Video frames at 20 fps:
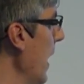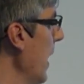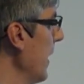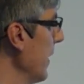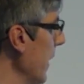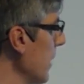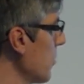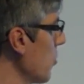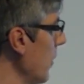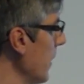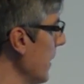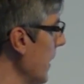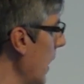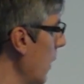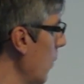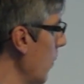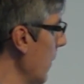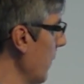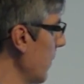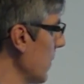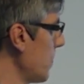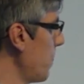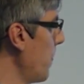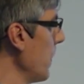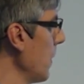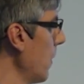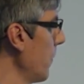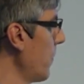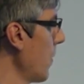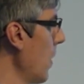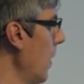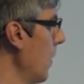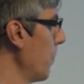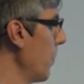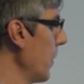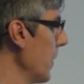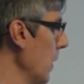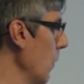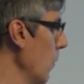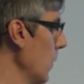And actually now we have a spin-off
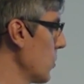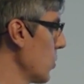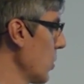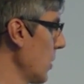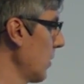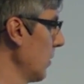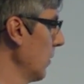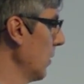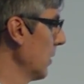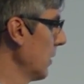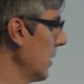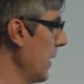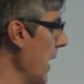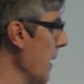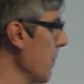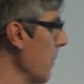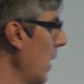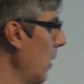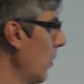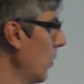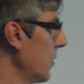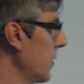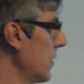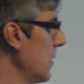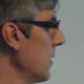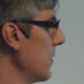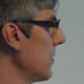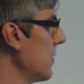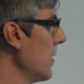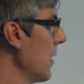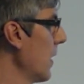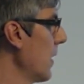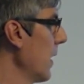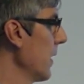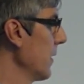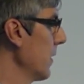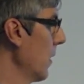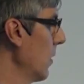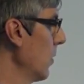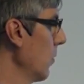company which came out this year
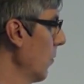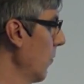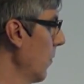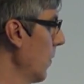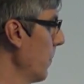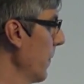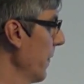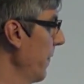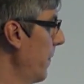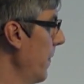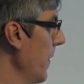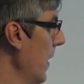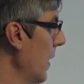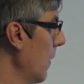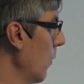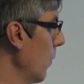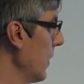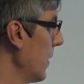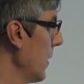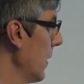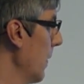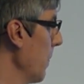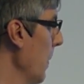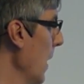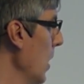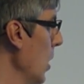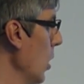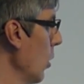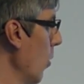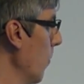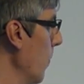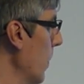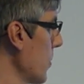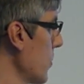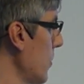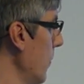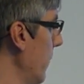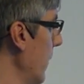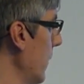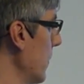at the Hanover Fair with a
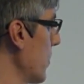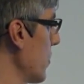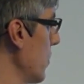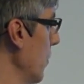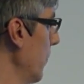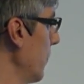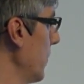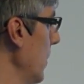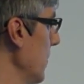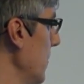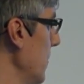commercial version of